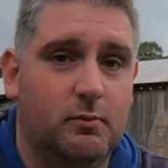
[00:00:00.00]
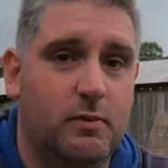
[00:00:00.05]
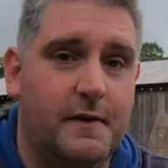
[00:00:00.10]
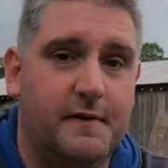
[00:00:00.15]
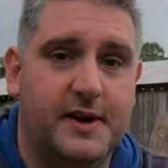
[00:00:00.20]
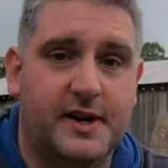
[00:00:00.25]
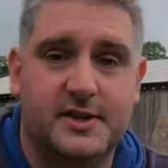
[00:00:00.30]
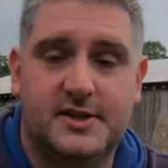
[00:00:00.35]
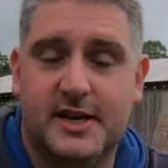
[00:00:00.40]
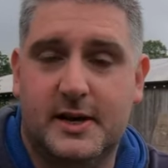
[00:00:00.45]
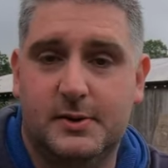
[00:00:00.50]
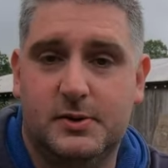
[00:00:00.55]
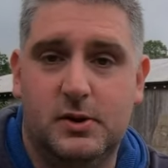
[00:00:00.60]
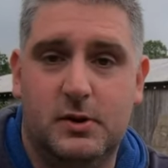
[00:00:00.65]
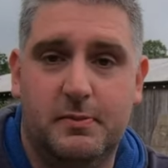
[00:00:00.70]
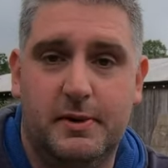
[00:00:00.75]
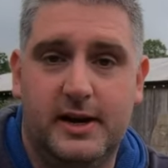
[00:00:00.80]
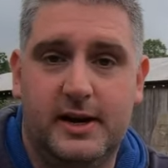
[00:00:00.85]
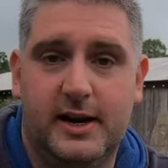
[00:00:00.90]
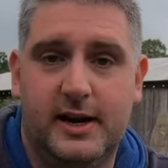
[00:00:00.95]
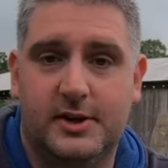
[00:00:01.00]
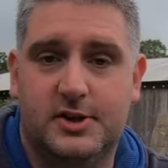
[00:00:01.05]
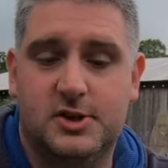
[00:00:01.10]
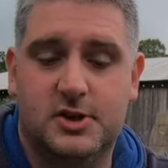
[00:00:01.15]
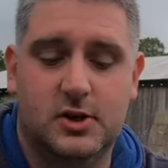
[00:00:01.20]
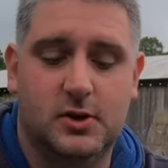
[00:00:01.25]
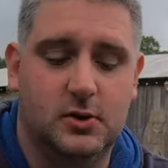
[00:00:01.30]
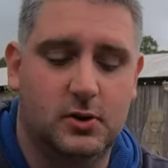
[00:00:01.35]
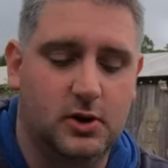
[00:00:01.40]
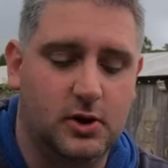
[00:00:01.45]
whether that's down to it being an
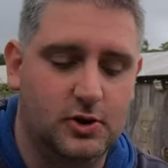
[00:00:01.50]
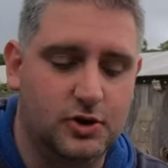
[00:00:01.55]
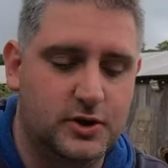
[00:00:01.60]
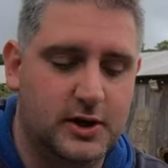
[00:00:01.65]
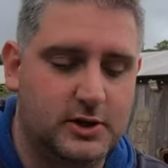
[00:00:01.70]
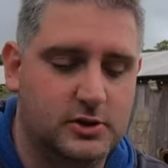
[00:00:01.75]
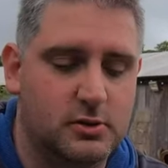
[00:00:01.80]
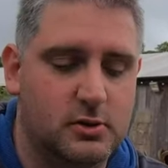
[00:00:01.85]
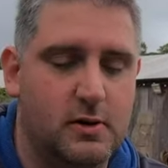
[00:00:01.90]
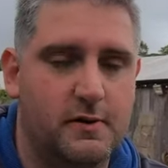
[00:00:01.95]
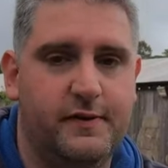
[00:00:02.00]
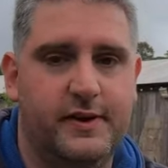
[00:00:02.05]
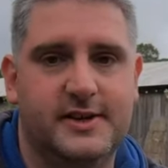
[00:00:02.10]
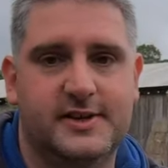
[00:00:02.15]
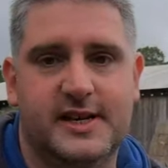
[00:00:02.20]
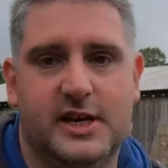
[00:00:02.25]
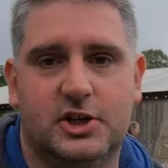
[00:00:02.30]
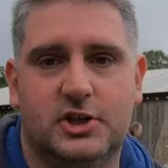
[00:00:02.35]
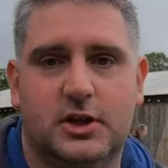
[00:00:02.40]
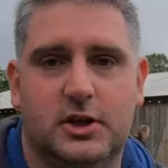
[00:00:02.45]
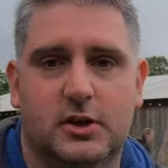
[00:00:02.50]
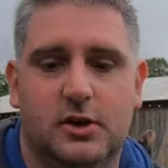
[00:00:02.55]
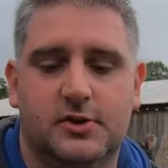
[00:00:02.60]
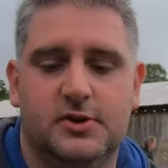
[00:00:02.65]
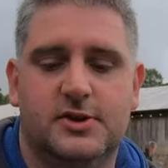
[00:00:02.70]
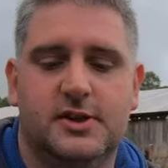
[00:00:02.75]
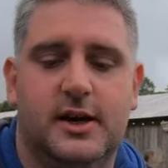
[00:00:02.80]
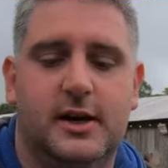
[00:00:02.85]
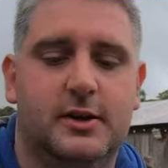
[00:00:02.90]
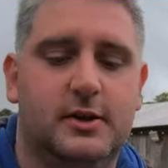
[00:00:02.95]
external contract or whether it's actually an
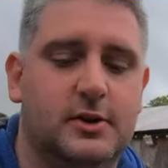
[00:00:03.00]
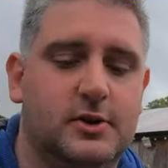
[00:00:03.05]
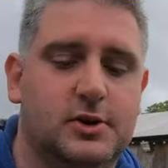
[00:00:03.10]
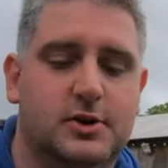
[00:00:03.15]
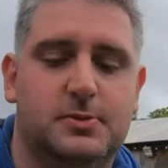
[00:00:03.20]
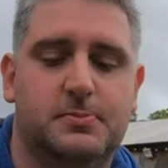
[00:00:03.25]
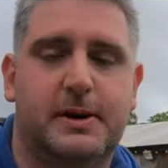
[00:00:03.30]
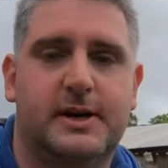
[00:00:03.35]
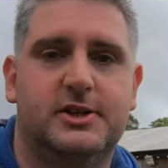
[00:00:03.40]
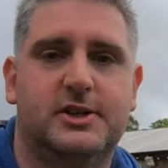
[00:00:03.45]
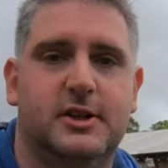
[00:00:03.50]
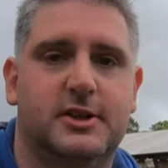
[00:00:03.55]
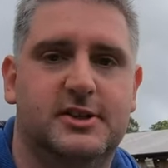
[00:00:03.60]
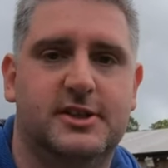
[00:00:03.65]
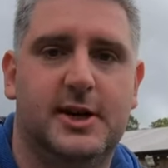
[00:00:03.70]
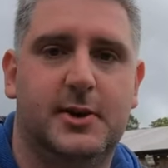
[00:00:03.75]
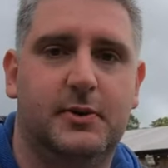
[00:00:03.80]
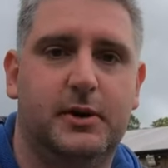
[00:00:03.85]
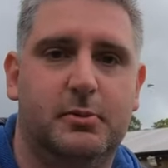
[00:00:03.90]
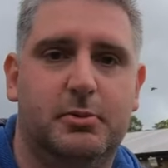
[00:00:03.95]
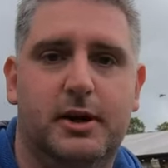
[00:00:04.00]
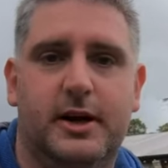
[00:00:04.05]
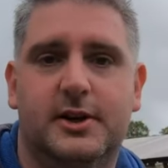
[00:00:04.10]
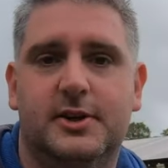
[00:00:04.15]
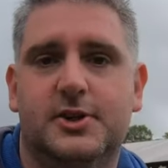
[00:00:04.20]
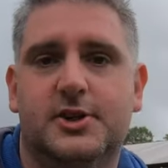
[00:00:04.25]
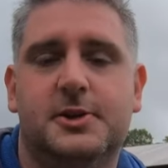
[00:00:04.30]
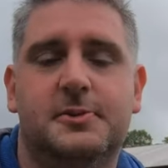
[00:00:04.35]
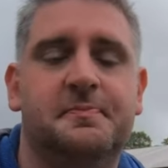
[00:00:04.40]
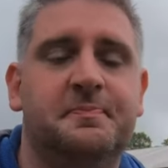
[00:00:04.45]
on-site and they're just basically selling the
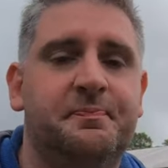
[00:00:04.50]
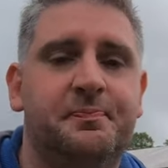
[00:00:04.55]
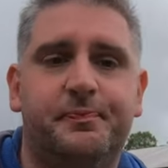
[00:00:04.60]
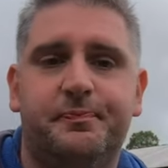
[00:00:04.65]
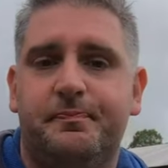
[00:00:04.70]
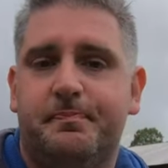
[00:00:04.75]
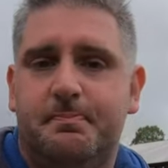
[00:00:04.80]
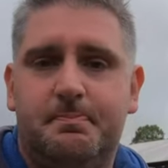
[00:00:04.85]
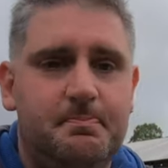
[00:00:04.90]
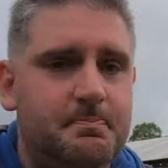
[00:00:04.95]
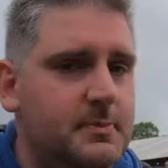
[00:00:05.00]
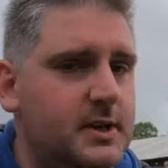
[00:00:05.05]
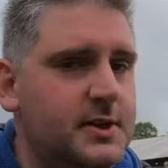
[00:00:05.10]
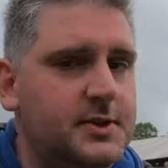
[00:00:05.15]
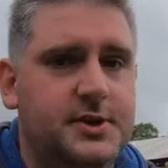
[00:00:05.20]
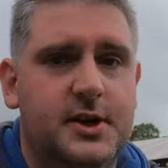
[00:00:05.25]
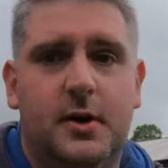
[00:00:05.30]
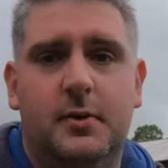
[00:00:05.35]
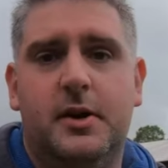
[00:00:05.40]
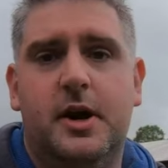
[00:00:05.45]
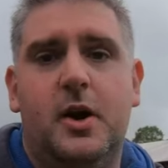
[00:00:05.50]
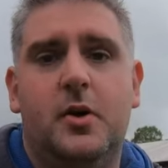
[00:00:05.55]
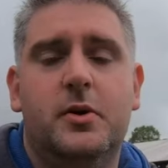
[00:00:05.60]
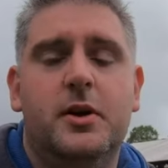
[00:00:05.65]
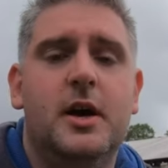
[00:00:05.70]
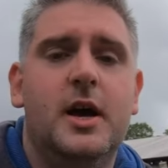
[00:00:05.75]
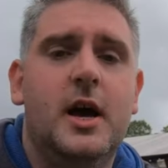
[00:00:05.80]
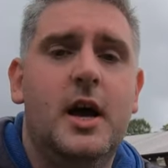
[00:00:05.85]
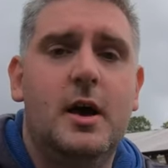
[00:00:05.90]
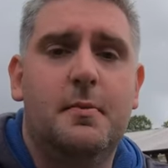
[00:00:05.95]
brand don't
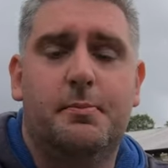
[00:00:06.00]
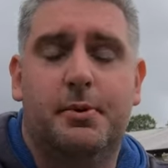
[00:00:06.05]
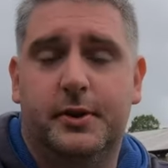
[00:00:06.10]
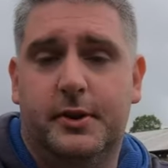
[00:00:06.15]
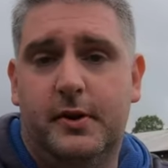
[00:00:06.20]
know mm.